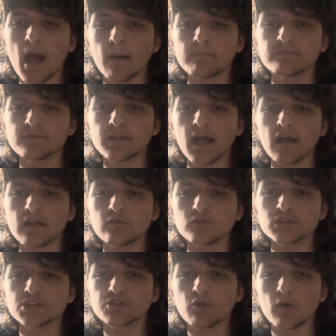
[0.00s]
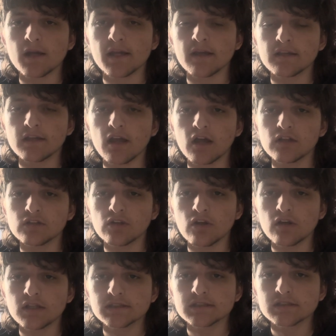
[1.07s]
happened Thanos story and
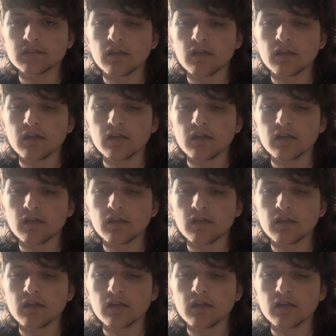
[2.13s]
Yandos.